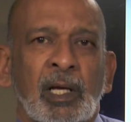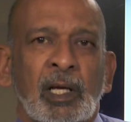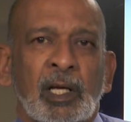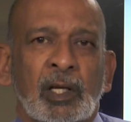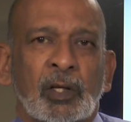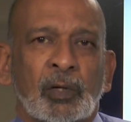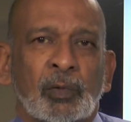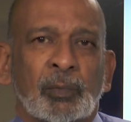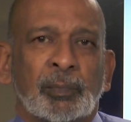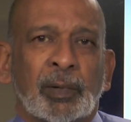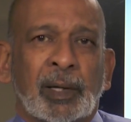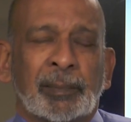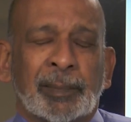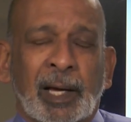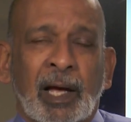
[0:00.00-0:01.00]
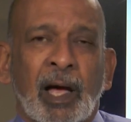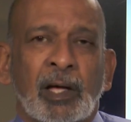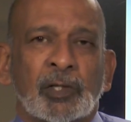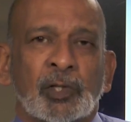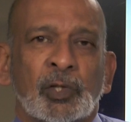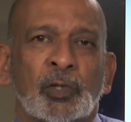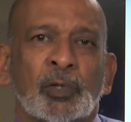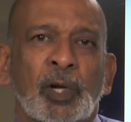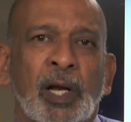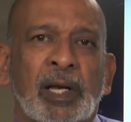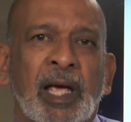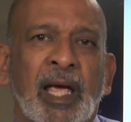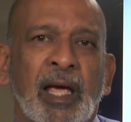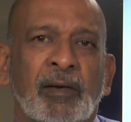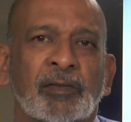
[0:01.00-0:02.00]
Because you do not
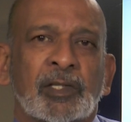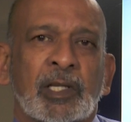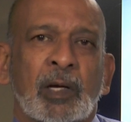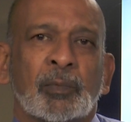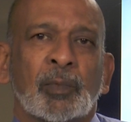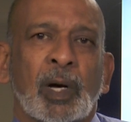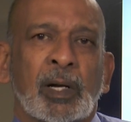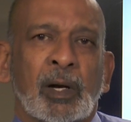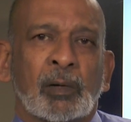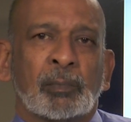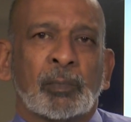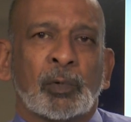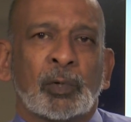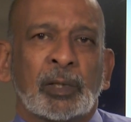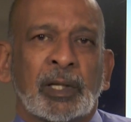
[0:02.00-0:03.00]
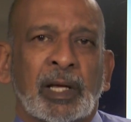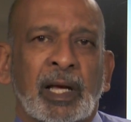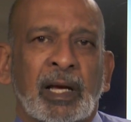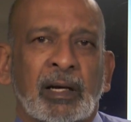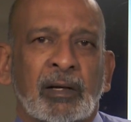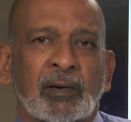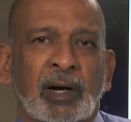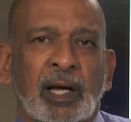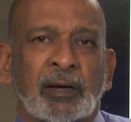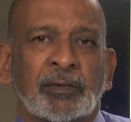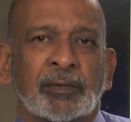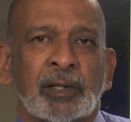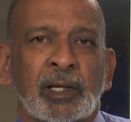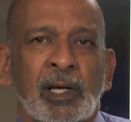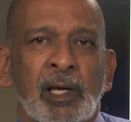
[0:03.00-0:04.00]
have someone on board the
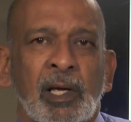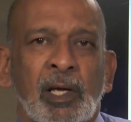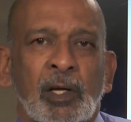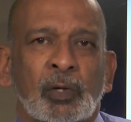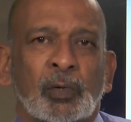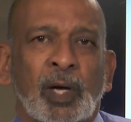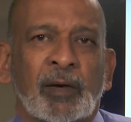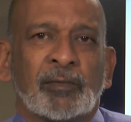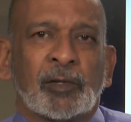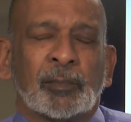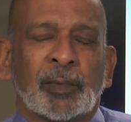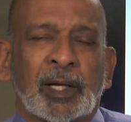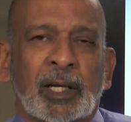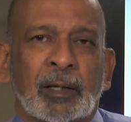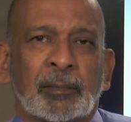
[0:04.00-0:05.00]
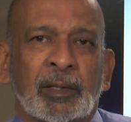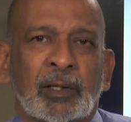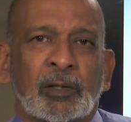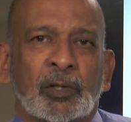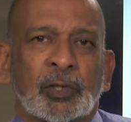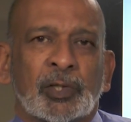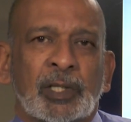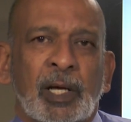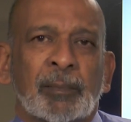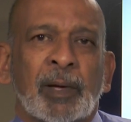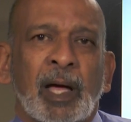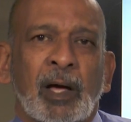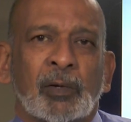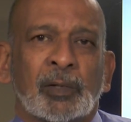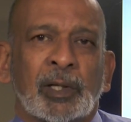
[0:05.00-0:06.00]
aircraft, you have to be able to
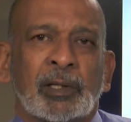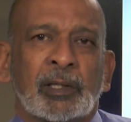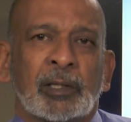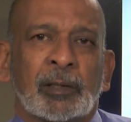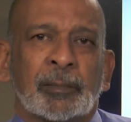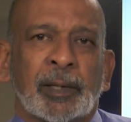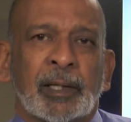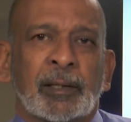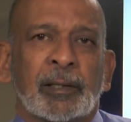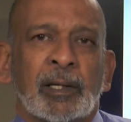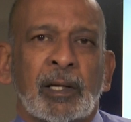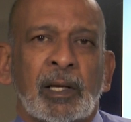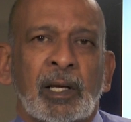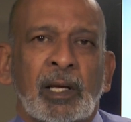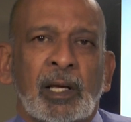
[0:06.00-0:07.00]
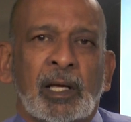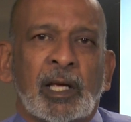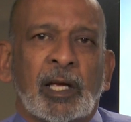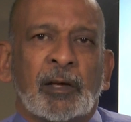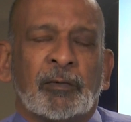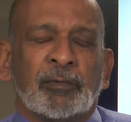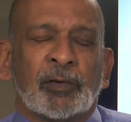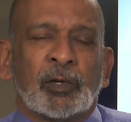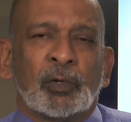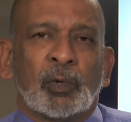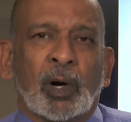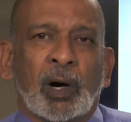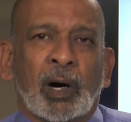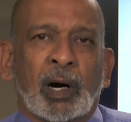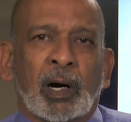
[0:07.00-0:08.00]
somehow determine if
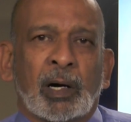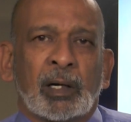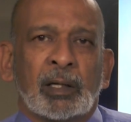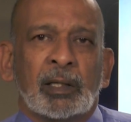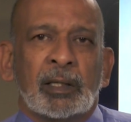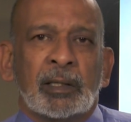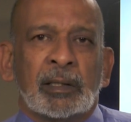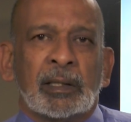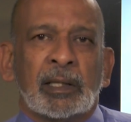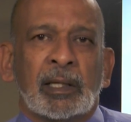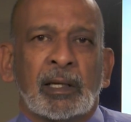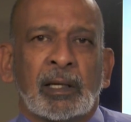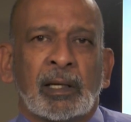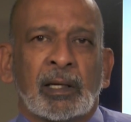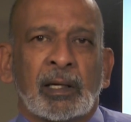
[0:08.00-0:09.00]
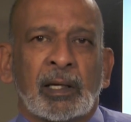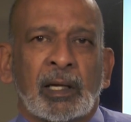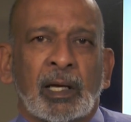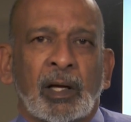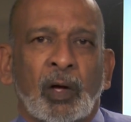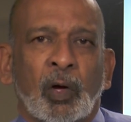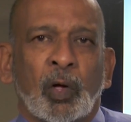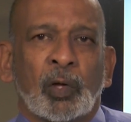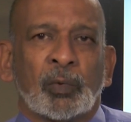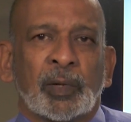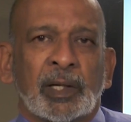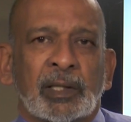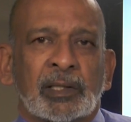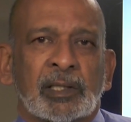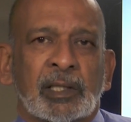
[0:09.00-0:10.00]
you are
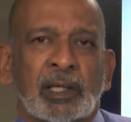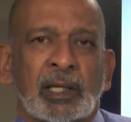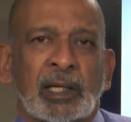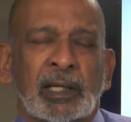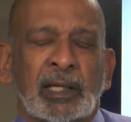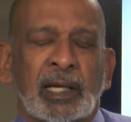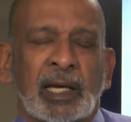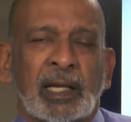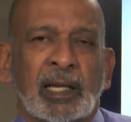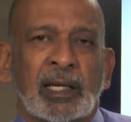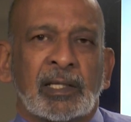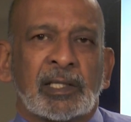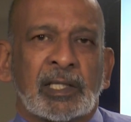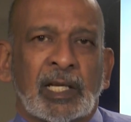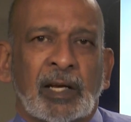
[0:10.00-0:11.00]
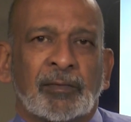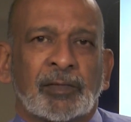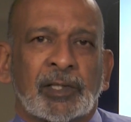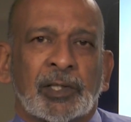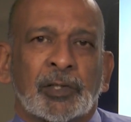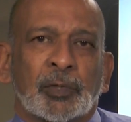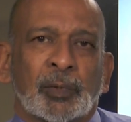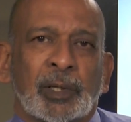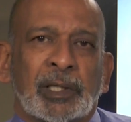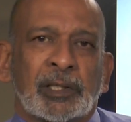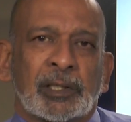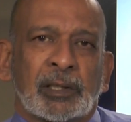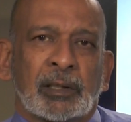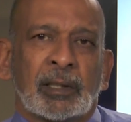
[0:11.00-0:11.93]
always in a safe situation.